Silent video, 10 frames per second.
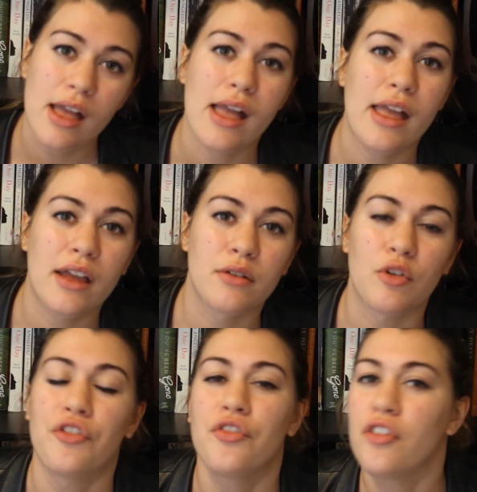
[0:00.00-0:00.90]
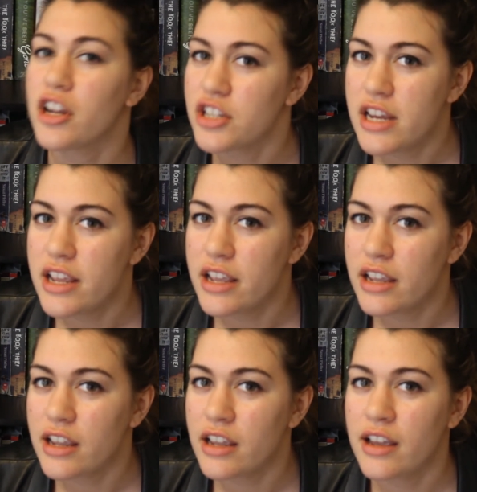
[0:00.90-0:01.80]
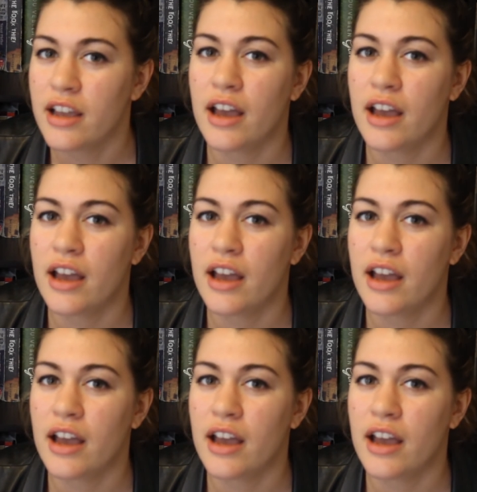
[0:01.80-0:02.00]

and refreshing.